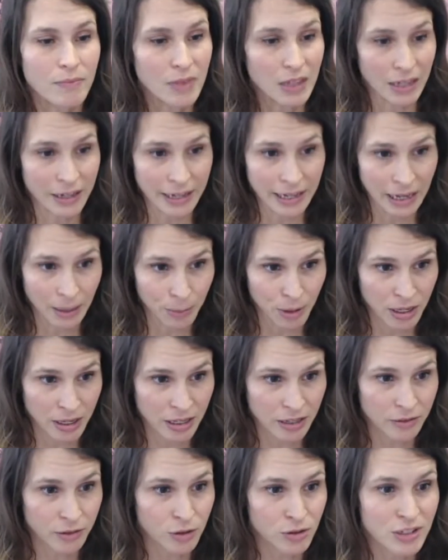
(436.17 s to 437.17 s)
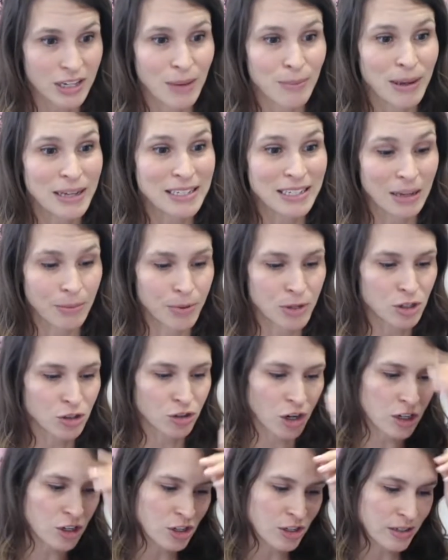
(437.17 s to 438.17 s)
Again, I'm going to give you step-by-step
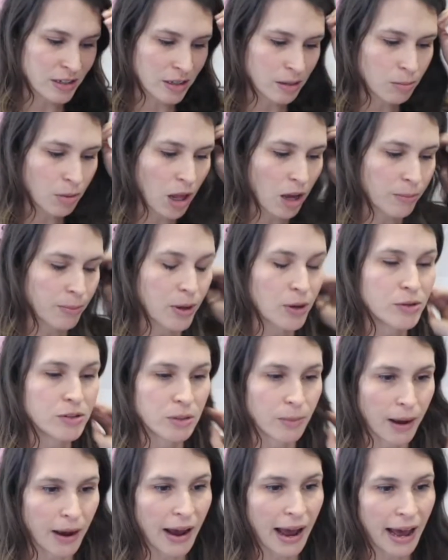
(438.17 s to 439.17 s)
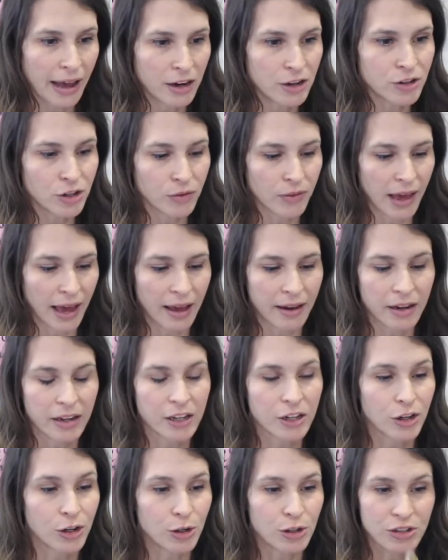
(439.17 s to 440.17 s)
instructions in the blog post about how to do that.
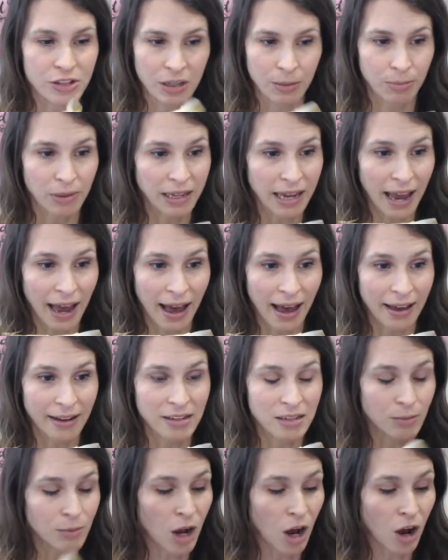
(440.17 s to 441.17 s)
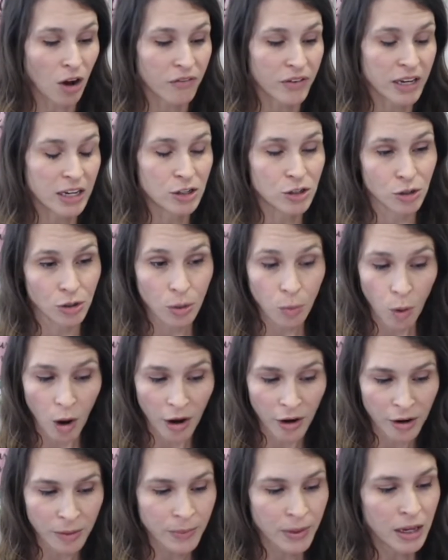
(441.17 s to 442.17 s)
You just simply add some coffee to the
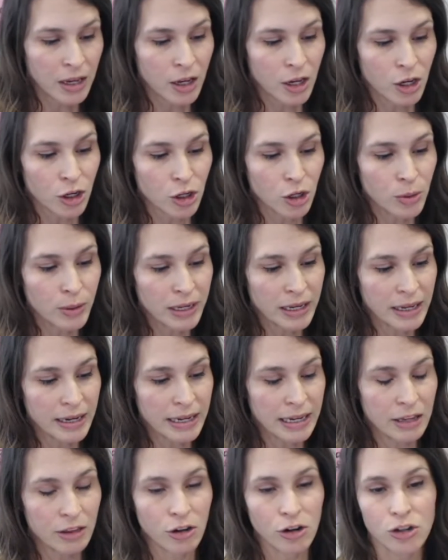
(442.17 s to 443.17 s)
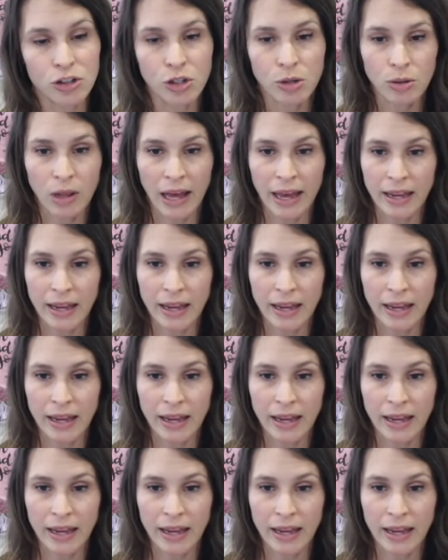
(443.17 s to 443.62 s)
water. You can either do